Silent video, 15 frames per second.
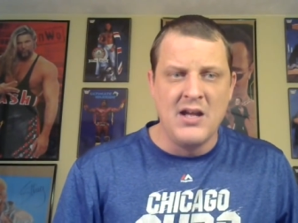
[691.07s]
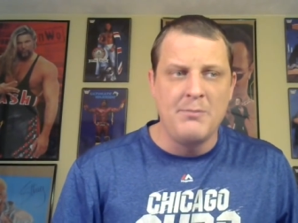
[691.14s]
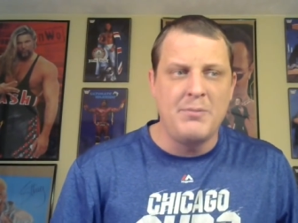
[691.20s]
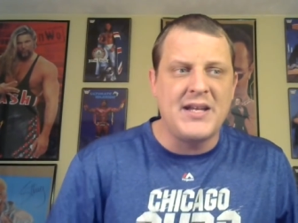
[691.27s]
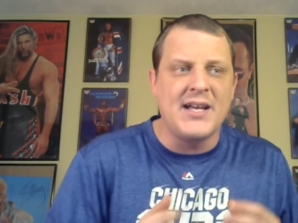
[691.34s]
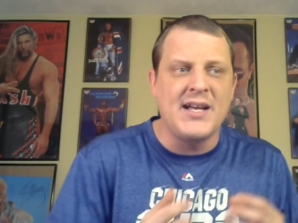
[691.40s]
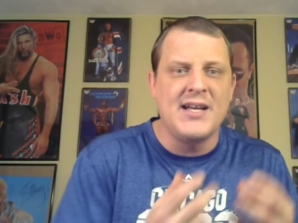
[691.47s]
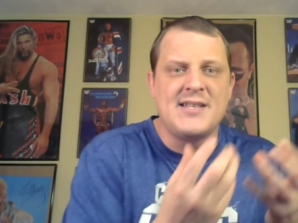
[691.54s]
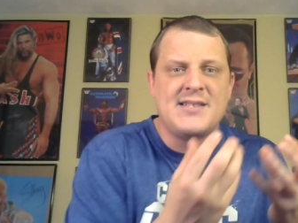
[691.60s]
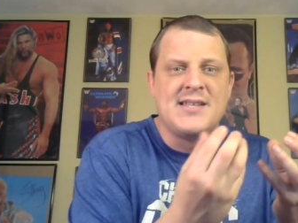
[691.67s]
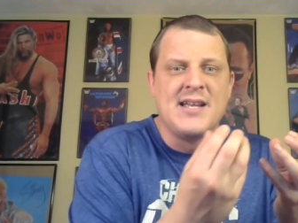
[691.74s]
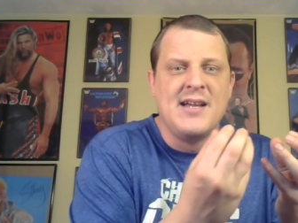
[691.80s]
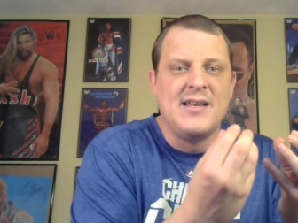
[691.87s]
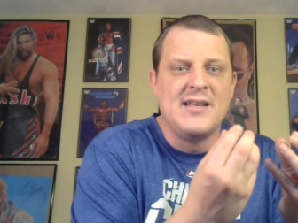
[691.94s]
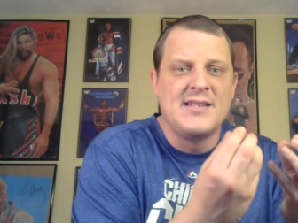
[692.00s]

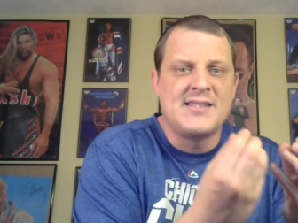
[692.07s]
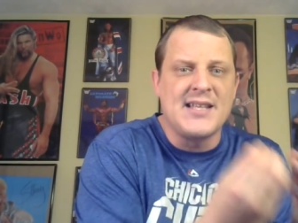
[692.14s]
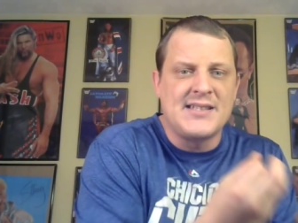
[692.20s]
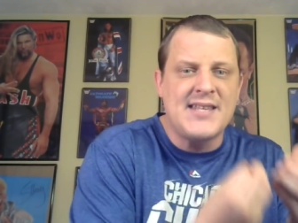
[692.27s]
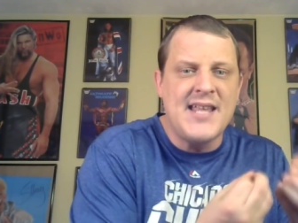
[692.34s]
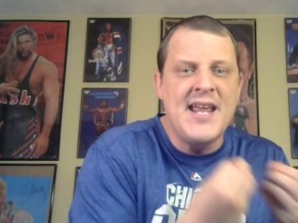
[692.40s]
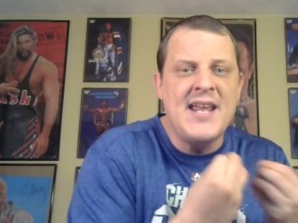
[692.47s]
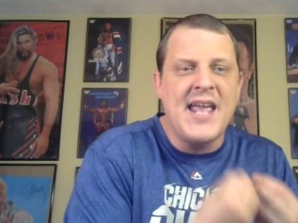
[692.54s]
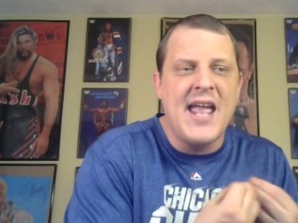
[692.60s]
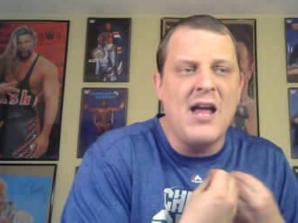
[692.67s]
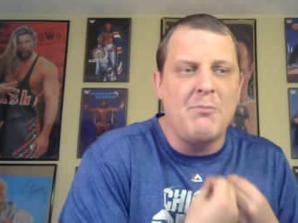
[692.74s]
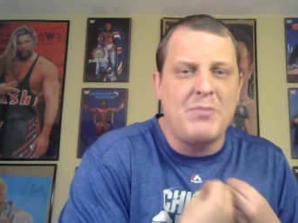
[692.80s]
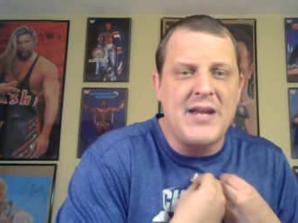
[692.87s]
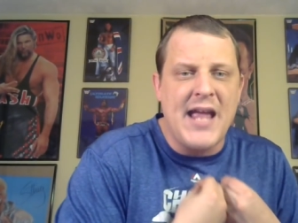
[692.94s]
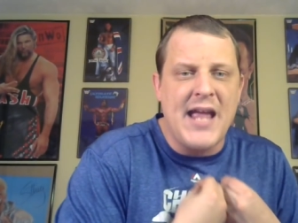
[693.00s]
because since they
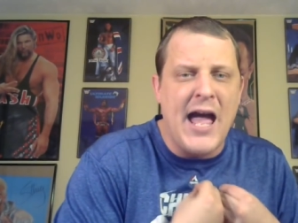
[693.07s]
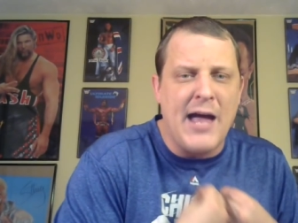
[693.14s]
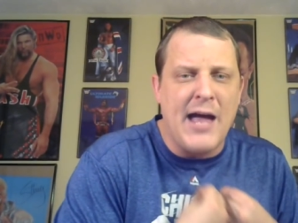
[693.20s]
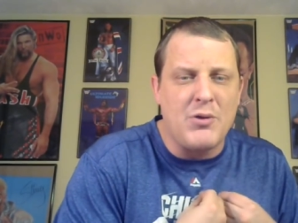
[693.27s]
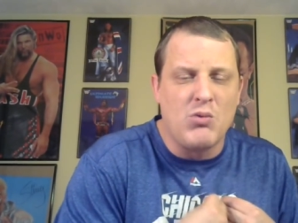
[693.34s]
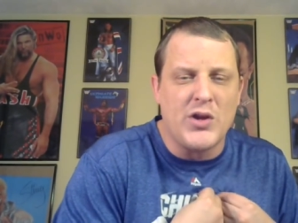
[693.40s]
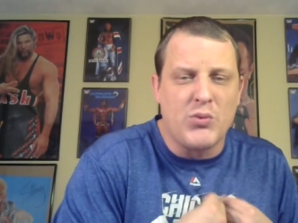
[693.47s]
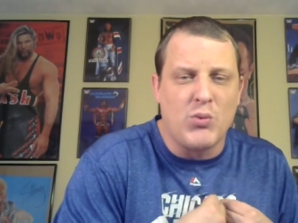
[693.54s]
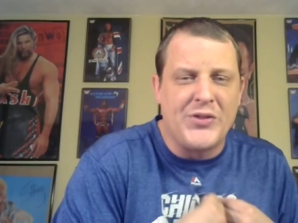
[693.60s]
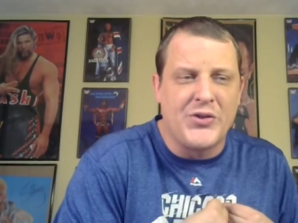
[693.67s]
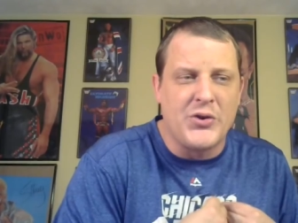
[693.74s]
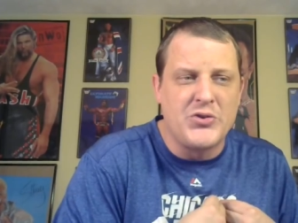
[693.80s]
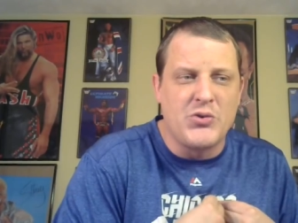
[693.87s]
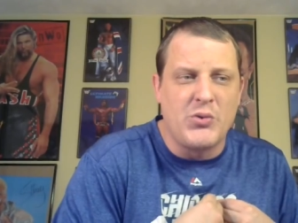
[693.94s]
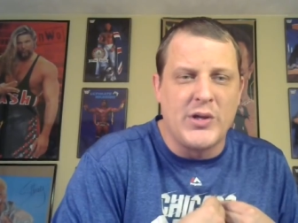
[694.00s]
can't be happy with what
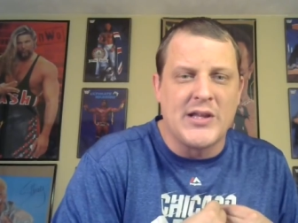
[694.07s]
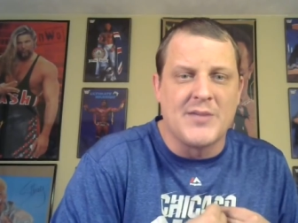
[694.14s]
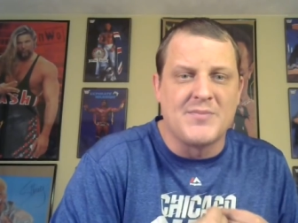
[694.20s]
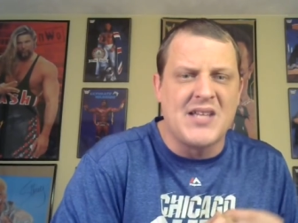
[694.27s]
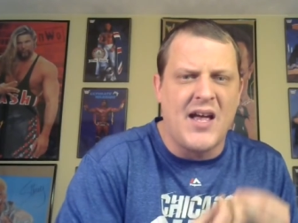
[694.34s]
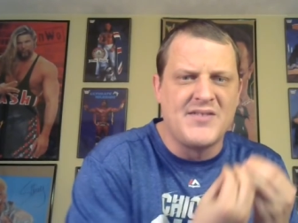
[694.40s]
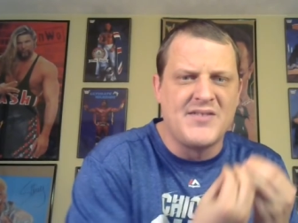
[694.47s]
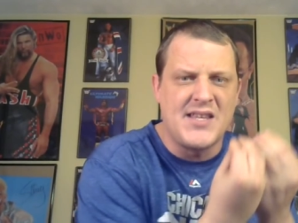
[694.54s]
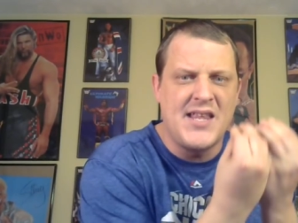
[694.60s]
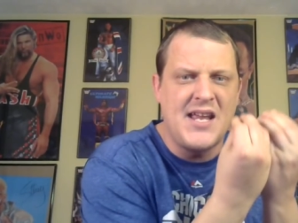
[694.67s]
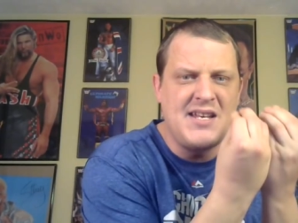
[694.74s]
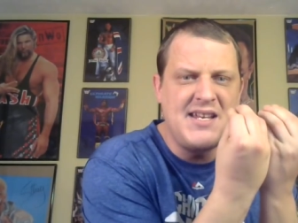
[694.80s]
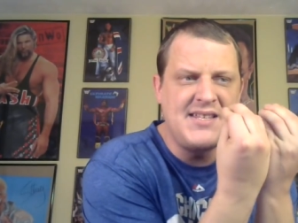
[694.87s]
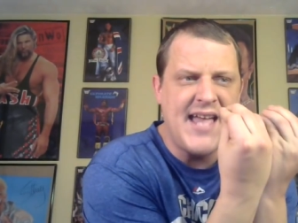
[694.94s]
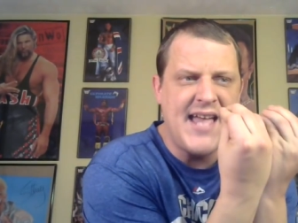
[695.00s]
they're doing themselves and
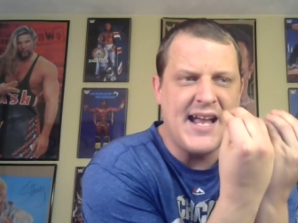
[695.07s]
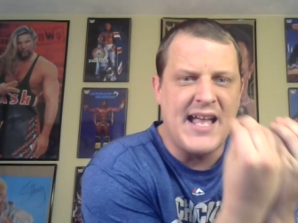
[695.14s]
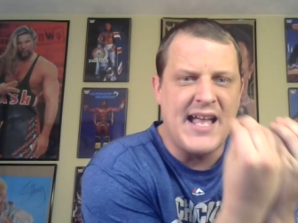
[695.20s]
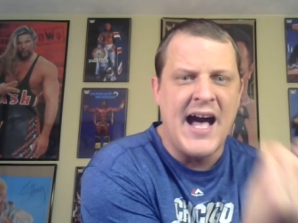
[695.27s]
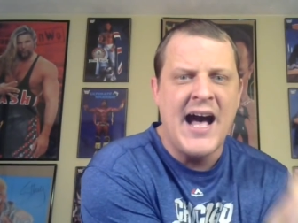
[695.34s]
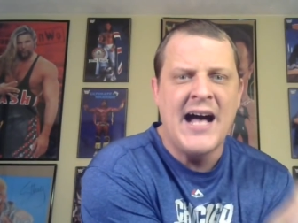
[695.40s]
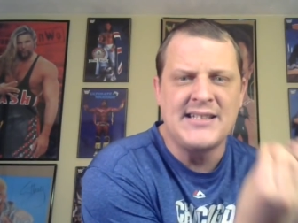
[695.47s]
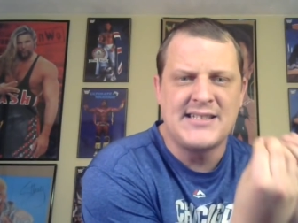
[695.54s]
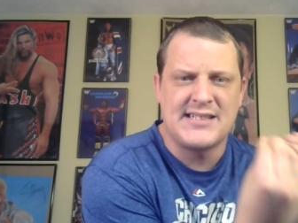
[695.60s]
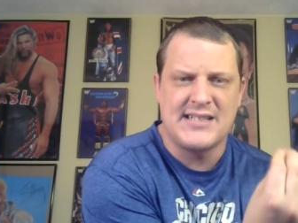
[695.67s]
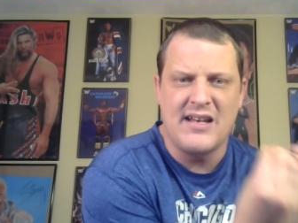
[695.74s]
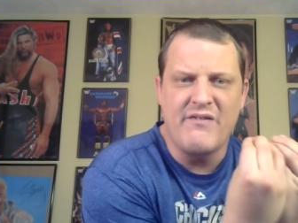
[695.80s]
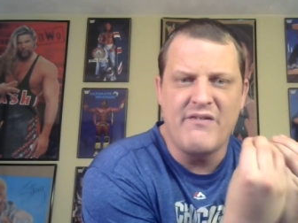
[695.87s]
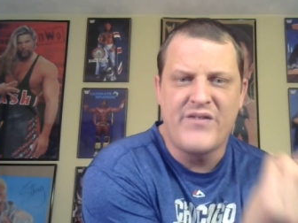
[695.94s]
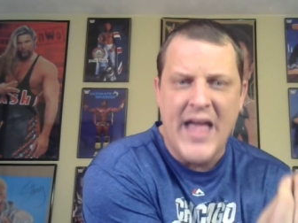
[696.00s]
they need that
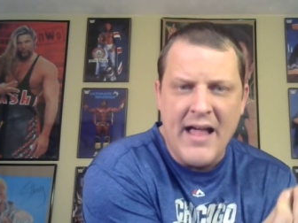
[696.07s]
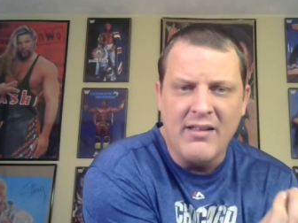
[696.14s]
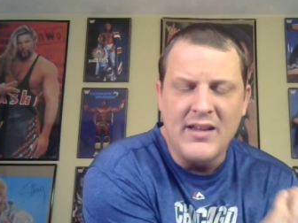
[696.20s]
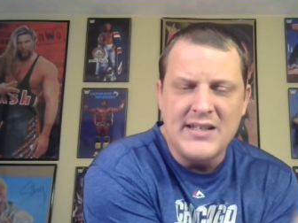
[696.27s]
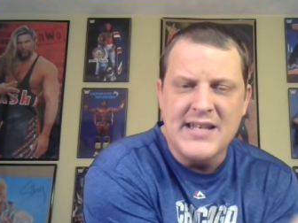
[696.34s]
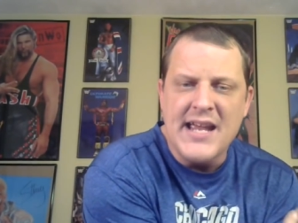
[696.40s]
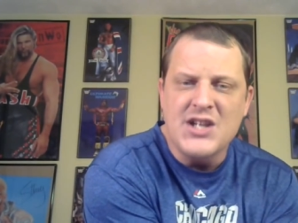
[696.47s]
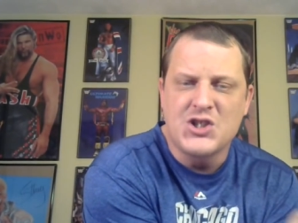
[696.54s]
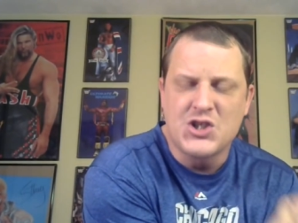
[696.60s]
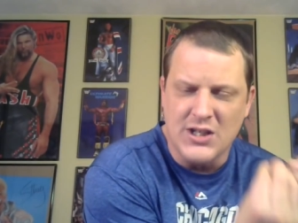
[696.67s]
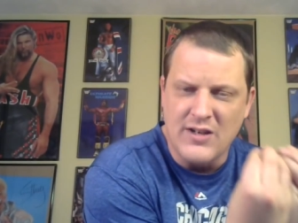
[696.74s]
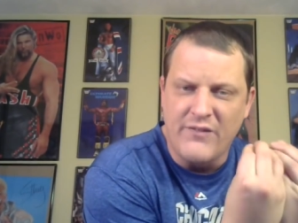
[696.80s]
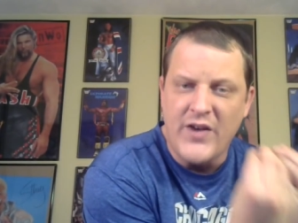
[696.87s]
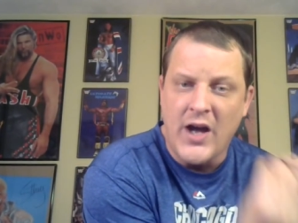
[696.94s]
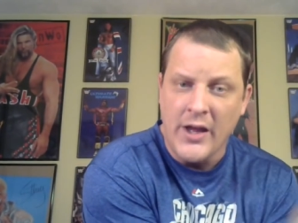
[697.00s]
constant validation
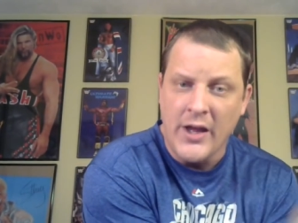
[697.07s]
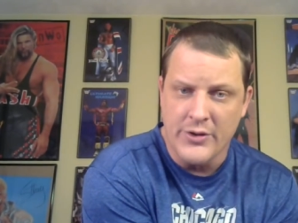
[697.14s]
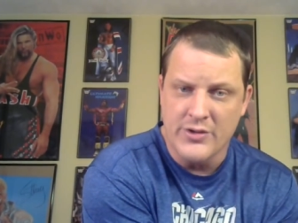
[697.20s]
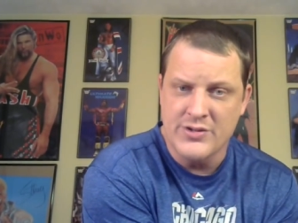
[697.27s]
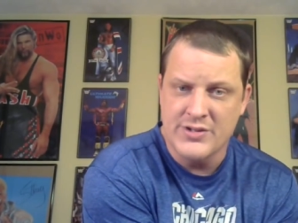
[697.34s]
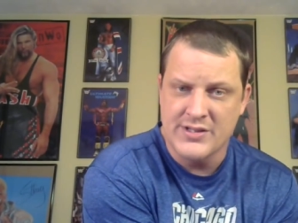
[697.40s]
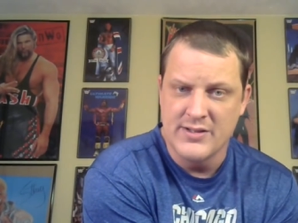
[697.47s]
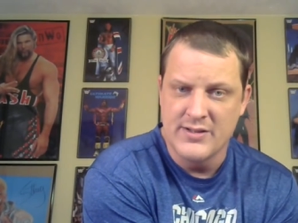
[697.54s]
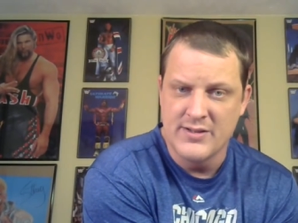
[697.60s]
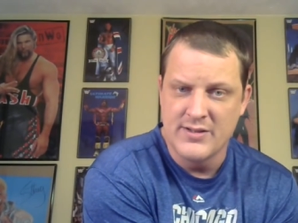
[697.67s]
of others